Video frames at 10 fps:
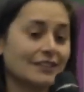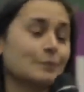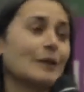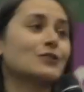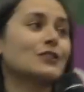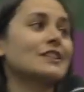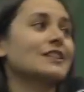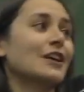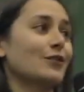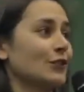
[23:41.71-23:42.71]
especially the
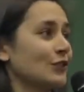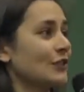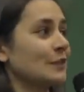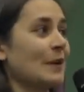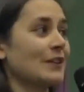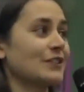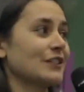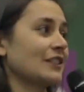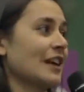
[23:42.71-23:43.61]
diversity sponsors.